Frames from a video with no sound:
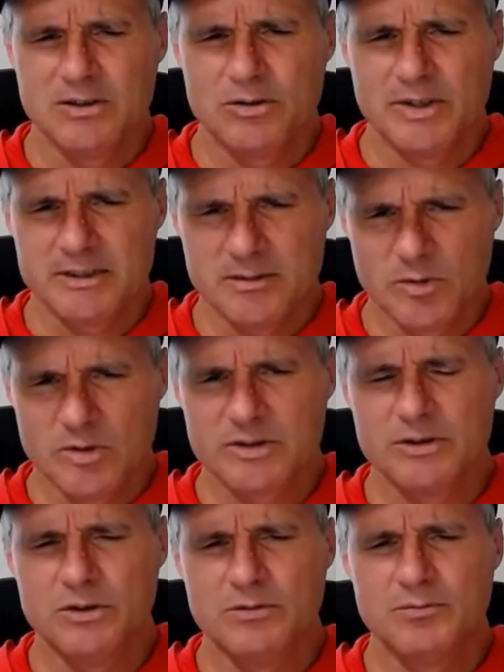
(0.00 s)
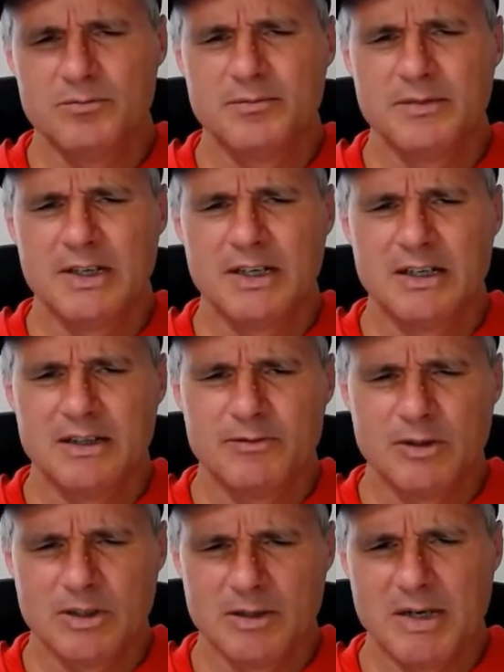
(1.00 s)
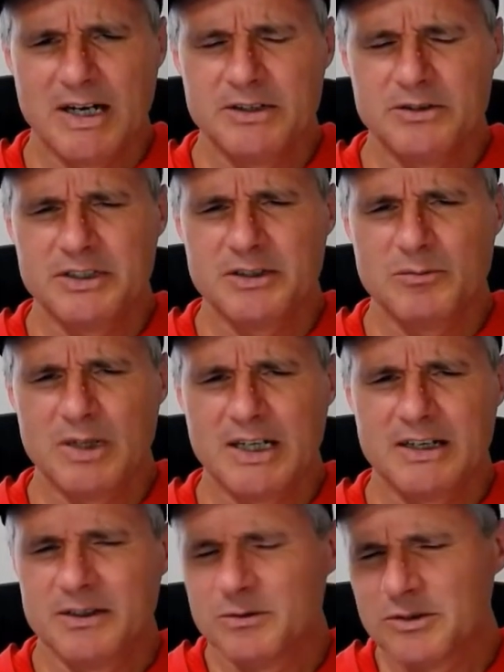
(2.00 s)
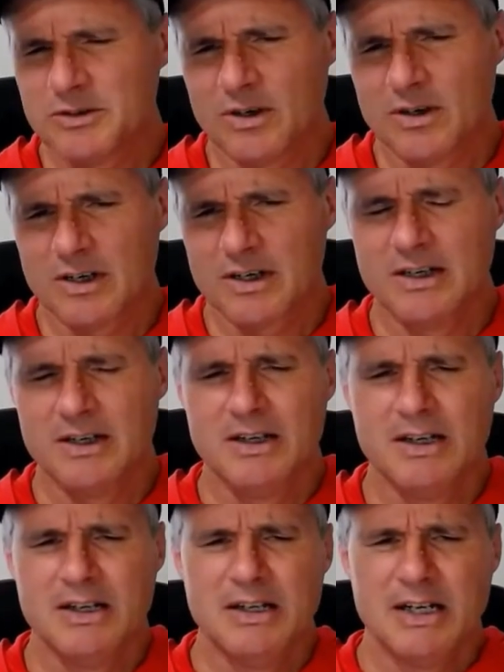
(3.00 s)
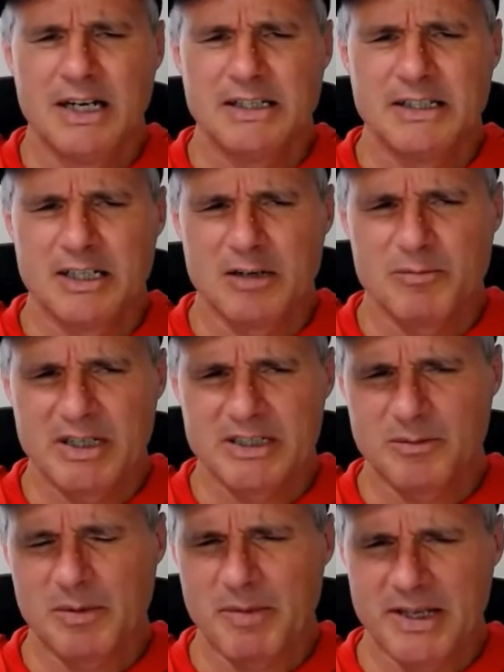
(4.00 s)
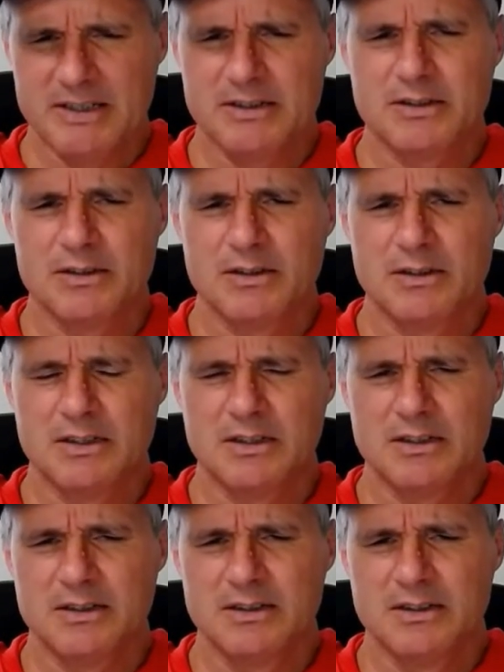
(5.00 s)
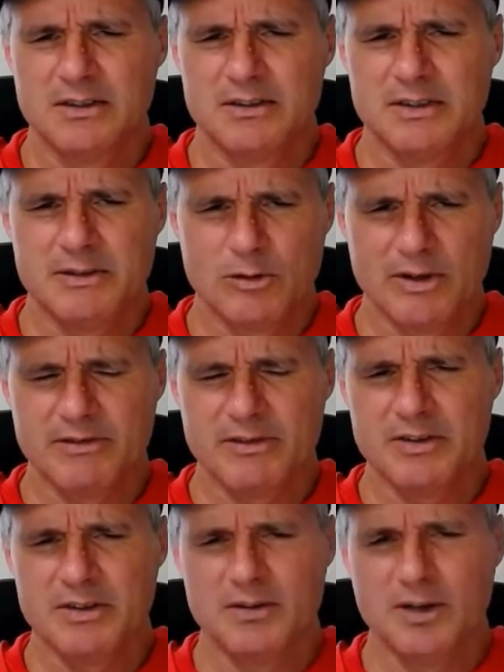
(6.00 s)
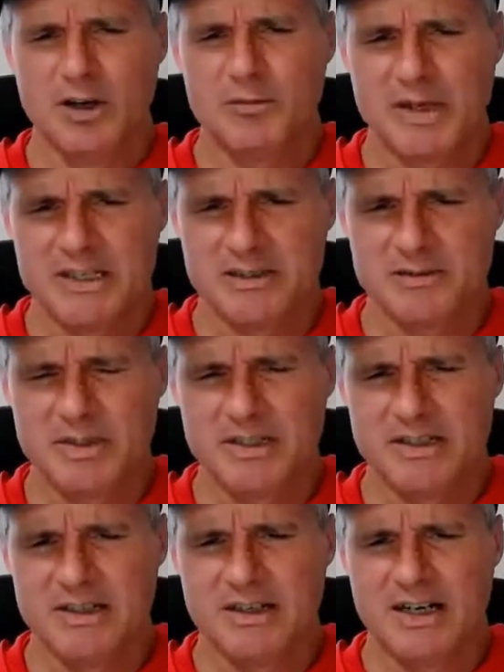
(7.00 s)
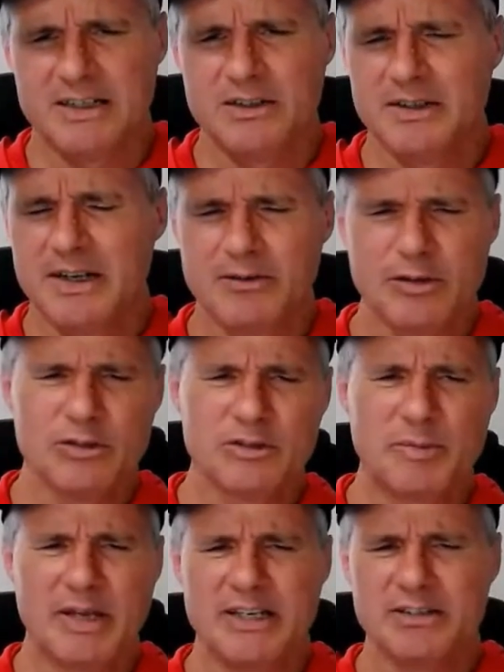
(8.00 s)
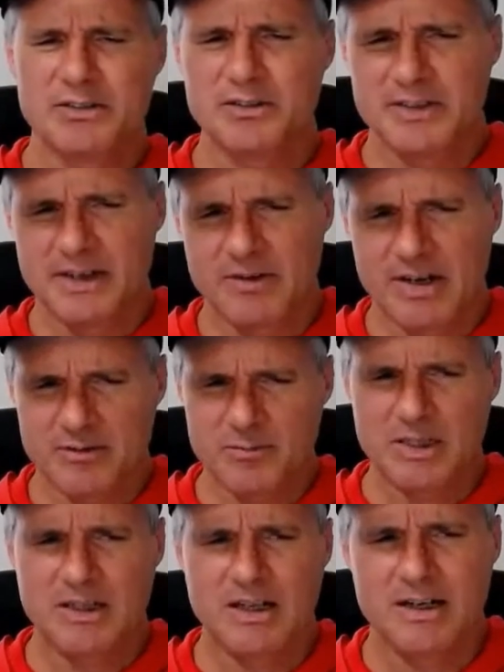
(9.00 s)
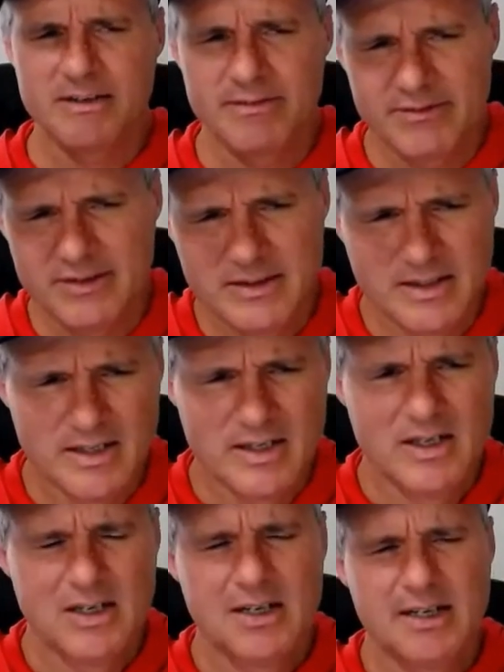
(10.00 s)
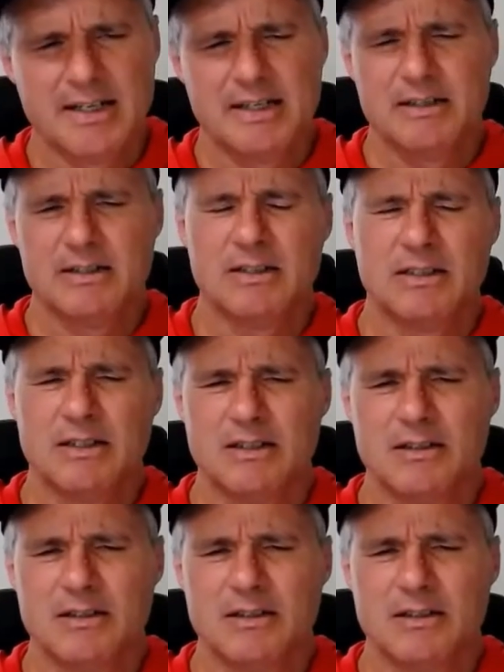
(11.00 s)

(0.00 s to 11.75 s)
drank some more soup and filled up my hydration bladder. It was dark. And then I picked up a pacer. Steve Griffin paced me. I never used pacers, never have in my life. And